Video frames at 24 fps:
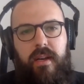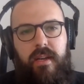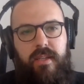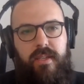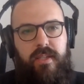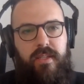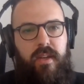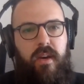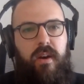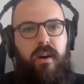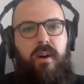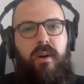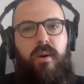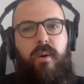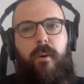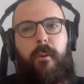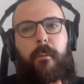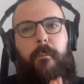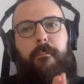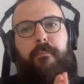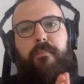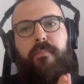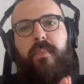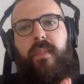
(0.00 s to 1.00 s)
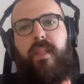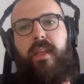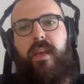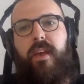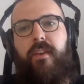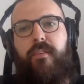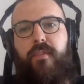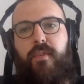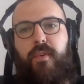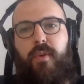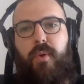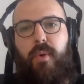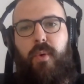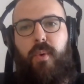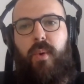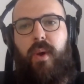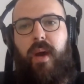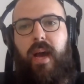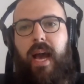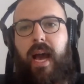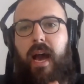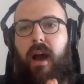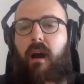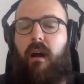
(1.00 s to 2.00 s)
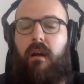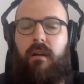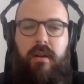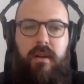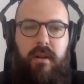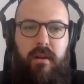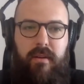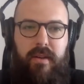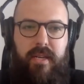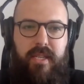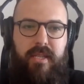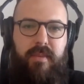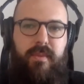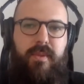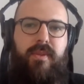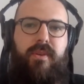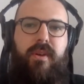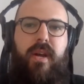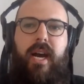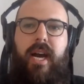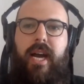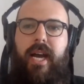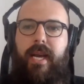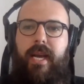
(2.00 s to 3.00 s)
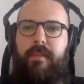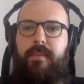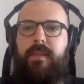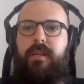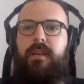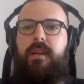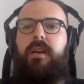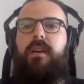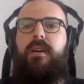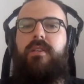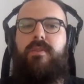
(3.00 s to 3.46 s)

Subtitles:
So if you aren't already subscribed,